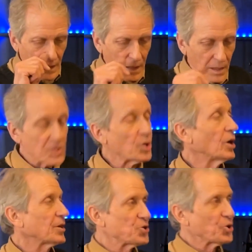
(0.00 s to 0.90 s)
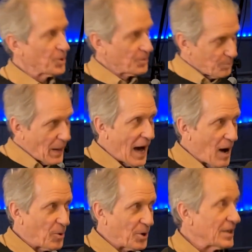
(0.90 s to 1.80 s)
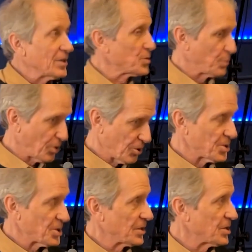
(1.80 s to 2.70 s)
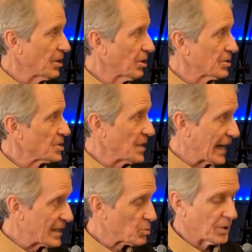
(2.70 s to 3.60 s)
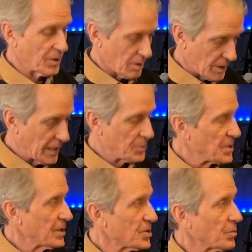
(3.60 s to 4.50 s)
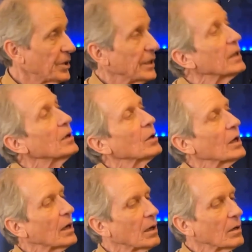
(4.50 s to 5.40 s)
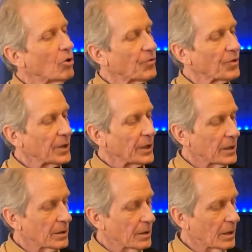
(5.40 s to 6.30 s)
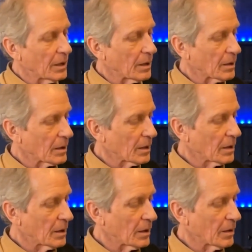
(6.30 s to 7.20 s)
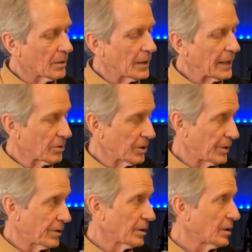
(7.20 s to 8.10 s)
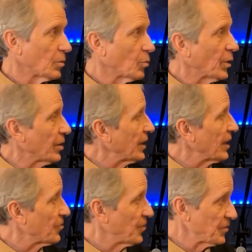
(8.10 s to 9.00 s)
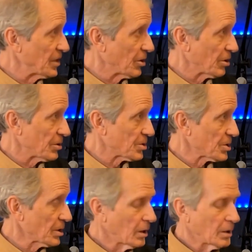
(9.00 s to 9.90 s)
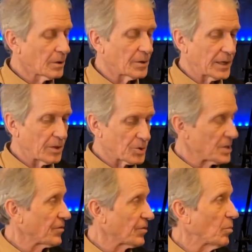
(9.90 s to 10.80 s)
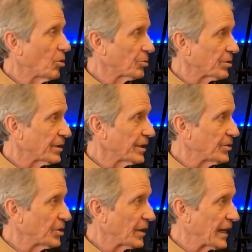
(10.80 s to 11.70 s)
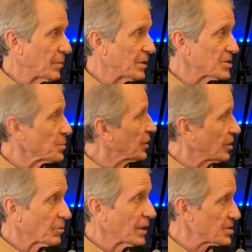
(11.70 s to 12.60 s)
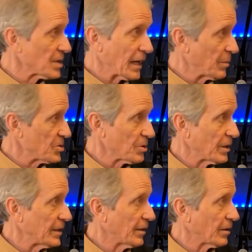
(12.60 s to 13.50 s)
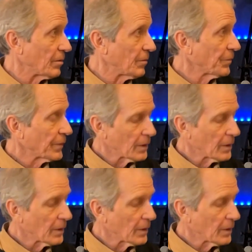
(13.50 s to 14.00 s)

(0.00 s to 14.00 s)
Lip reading: As long as your power is pure 60 hertz. That's what keeps this running. Over in England, where they have 50 hertz, they use a different motor in their Hammonds, but otherwise the Hammonds are identical.